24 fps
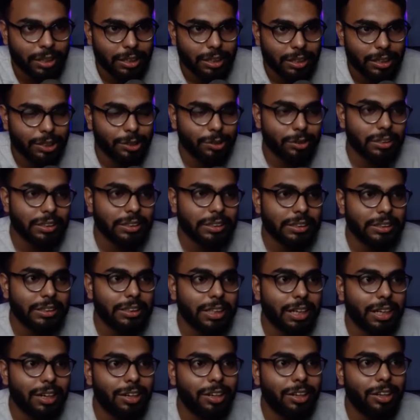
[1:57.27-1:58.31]
You can
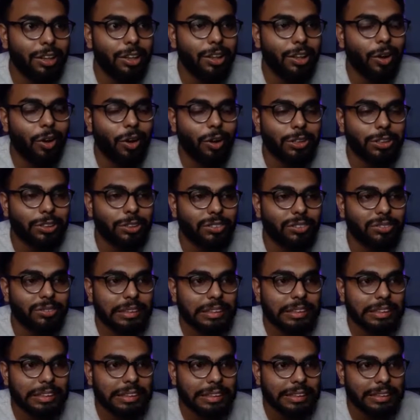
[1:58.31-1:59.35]
see a lots of
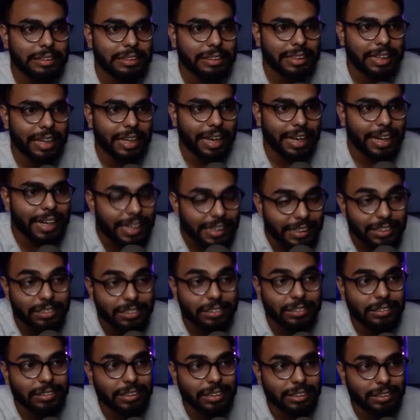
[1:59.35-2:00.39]
3D
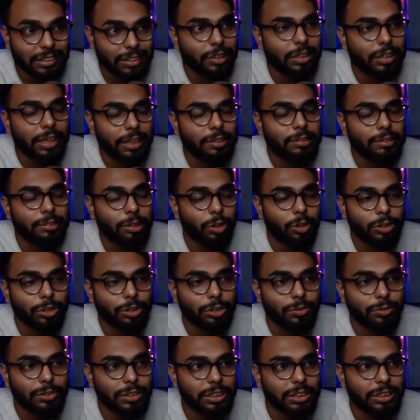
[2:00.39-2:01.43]
characters are there, like lots
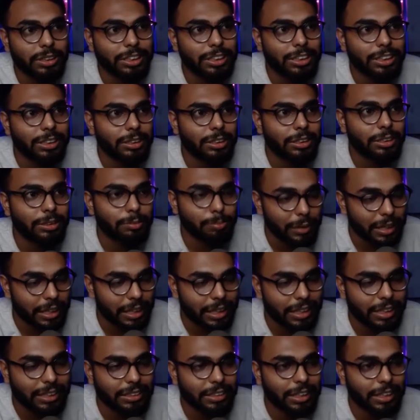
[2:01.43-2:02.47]
of 3D space